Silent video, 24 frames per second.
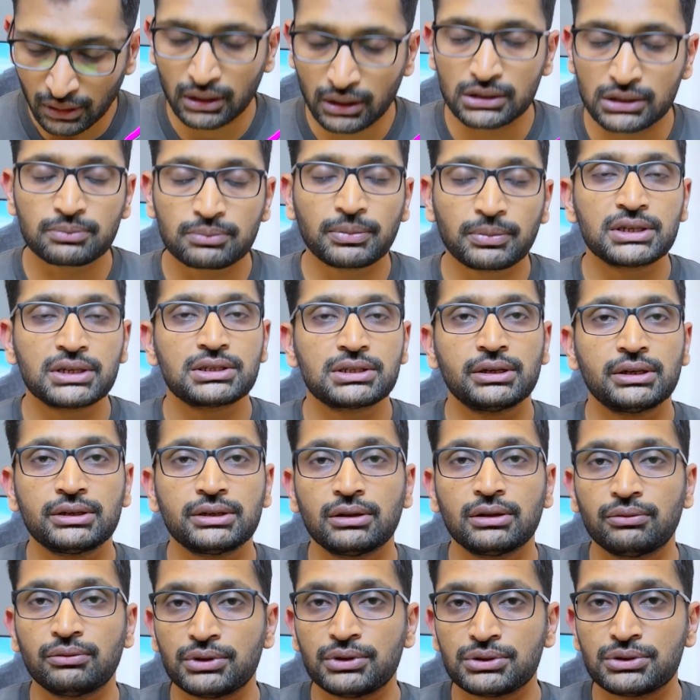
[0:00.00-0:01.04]
especially
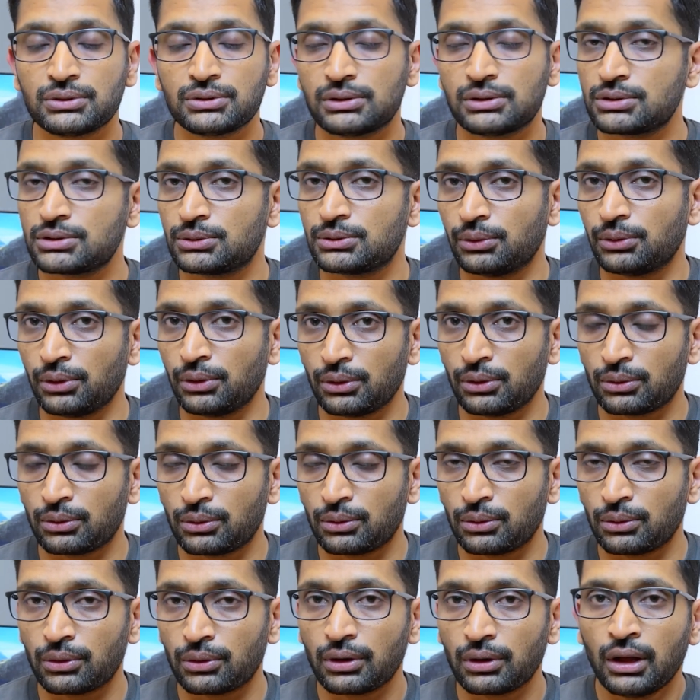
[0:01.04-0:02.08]
the Visual Studio
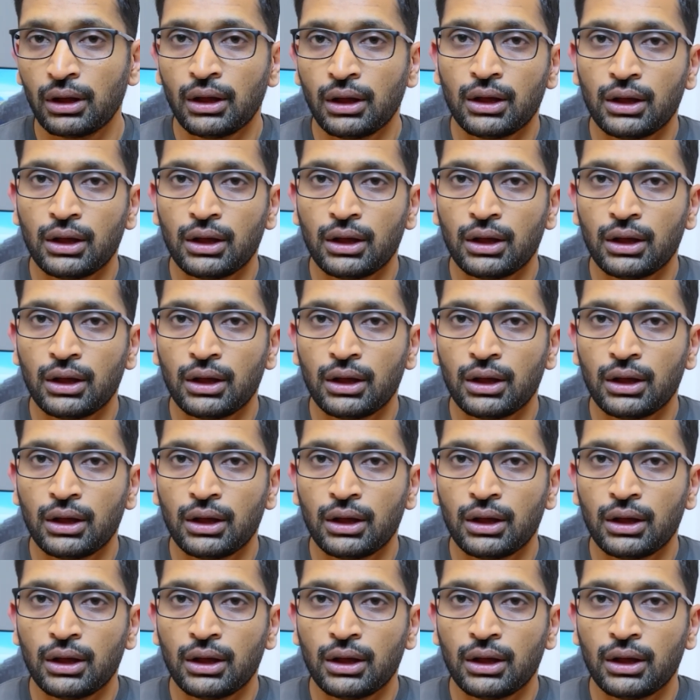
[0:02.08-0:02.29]
Code.